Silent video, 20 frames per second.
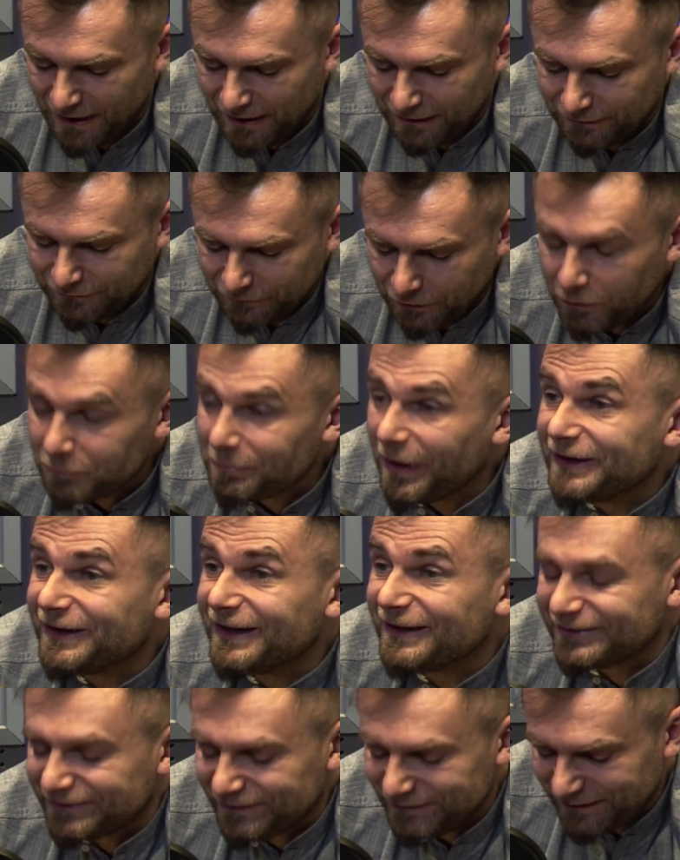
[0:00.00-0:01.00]
So my
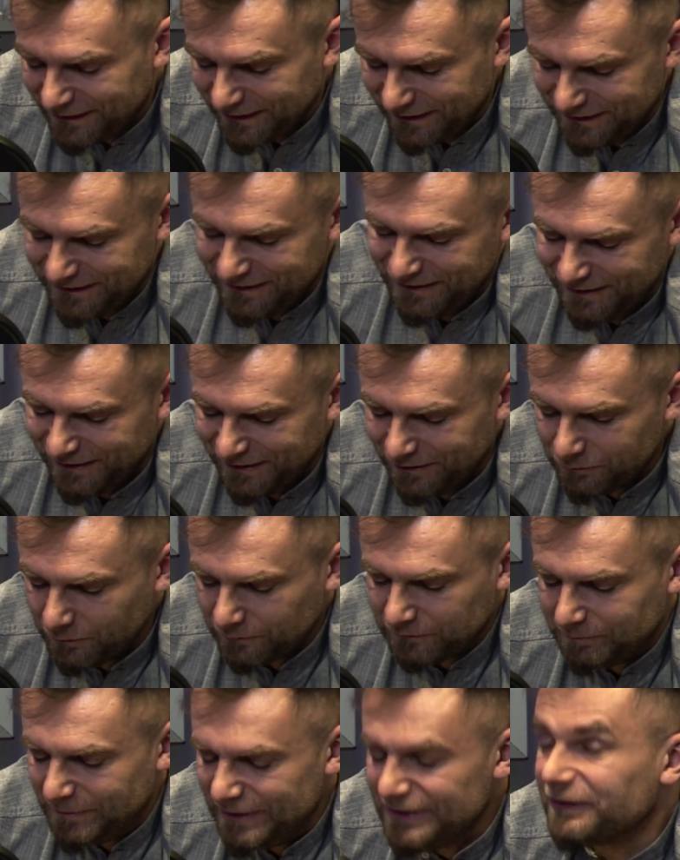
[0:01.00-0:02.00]
guest today
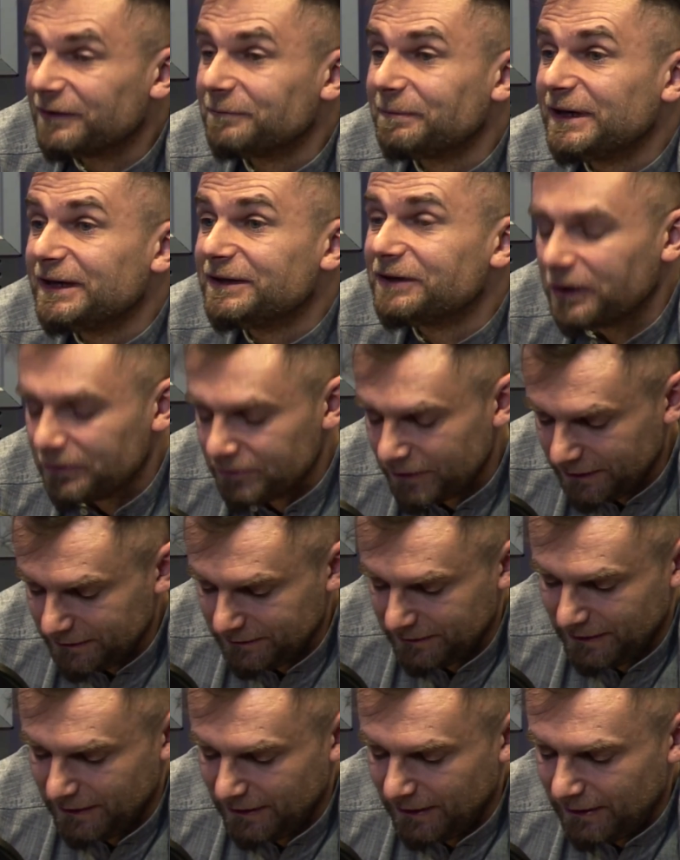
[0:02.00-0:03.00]
was Peter B.
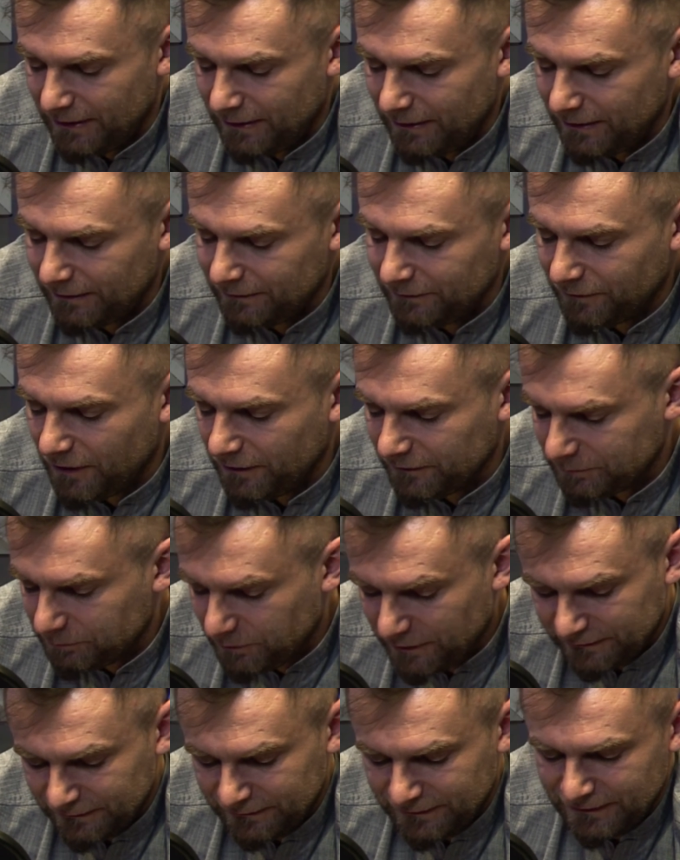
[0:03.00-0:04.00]
Doran, the Vice
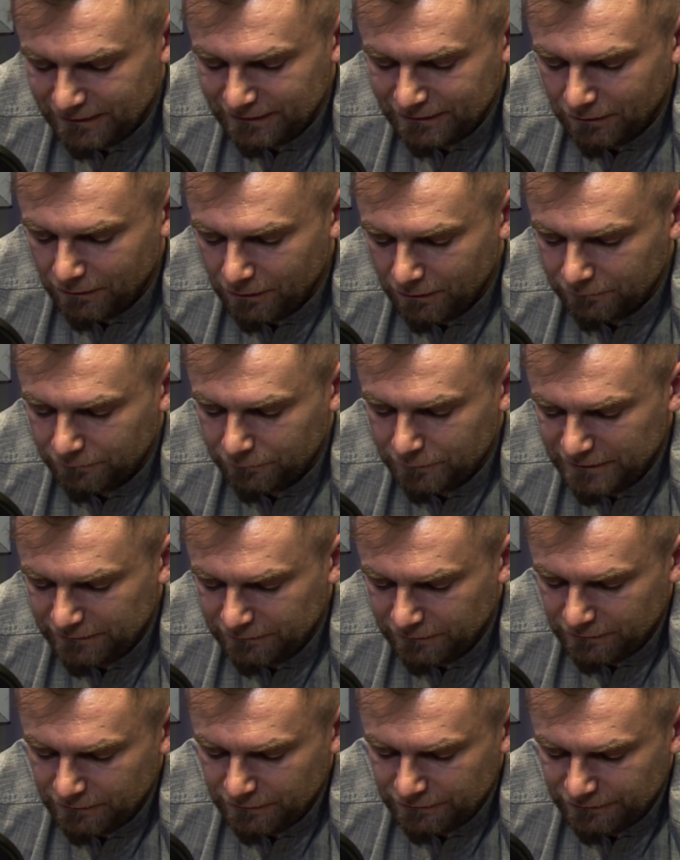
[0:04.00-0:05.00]
President of
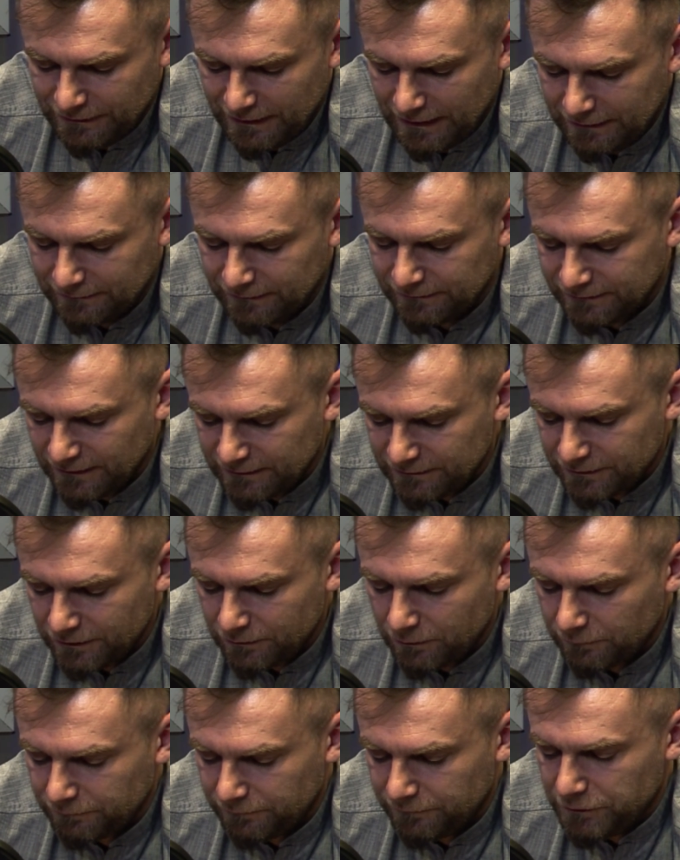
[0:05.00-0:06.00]
Research at the
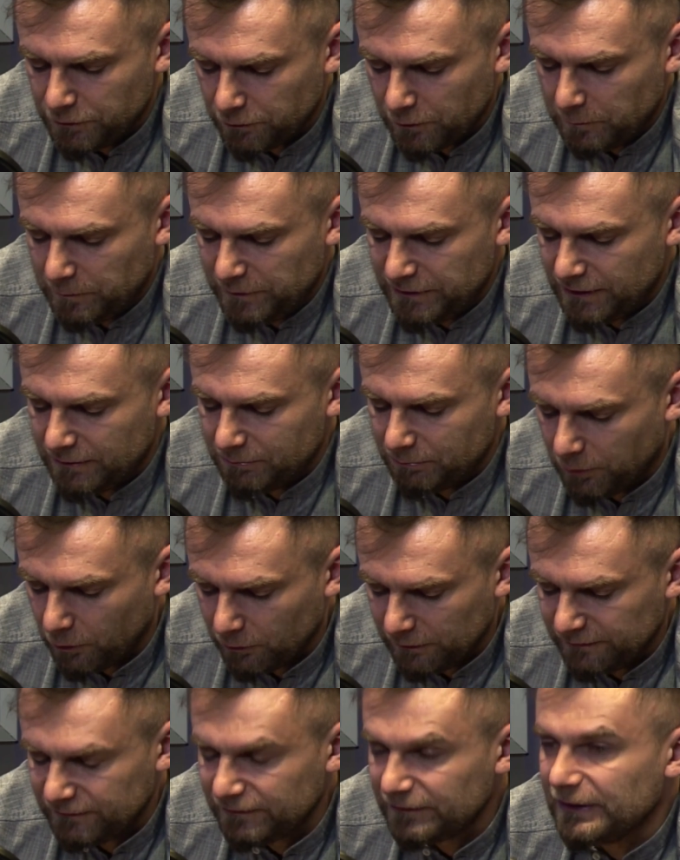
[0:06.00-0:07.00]
Center of European
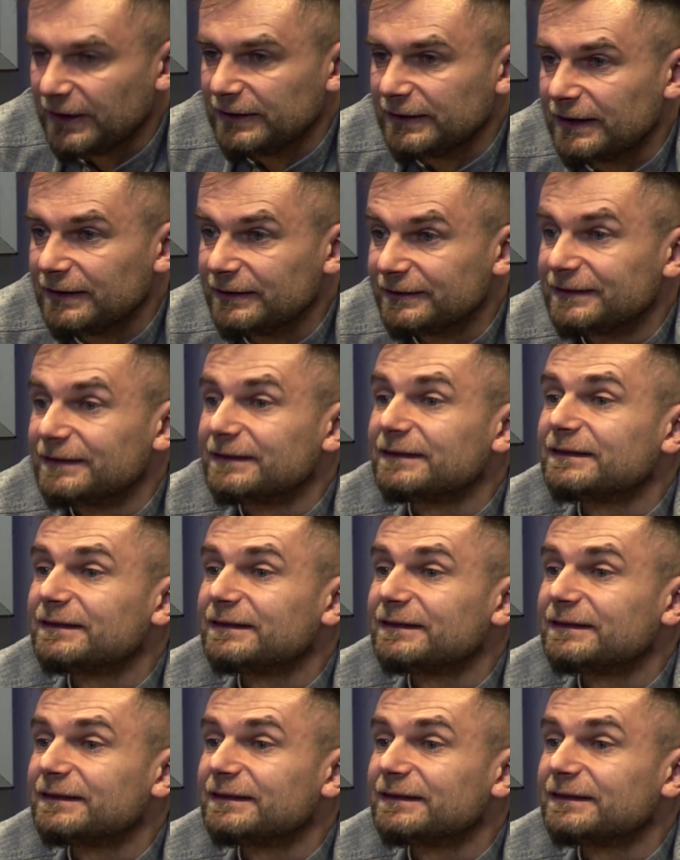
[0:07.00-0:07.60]
Policy Analysis,